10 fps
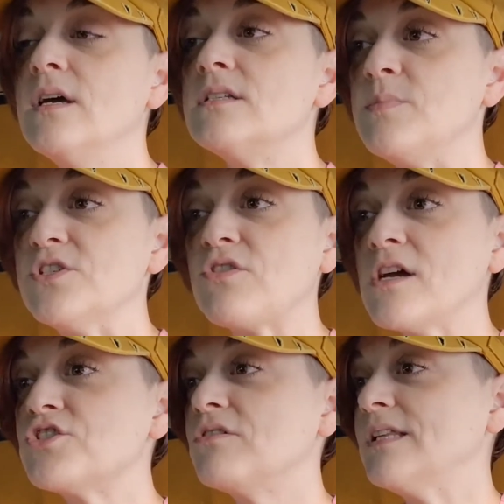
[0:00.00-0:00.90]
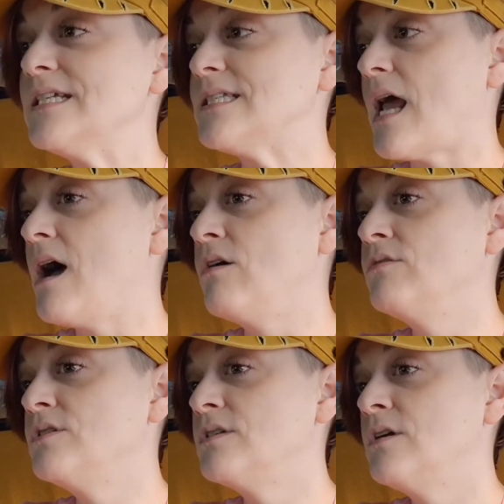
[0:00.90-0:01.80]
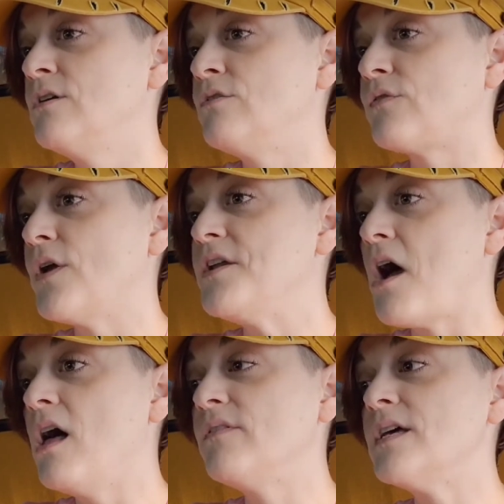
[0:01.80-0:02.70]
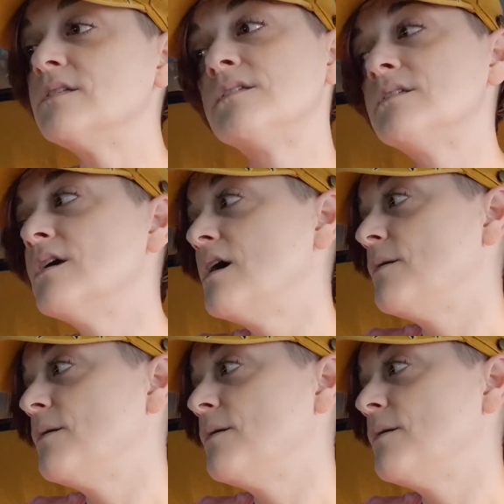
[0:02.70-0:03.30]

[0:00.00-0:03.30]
To be structurally sound for a novice,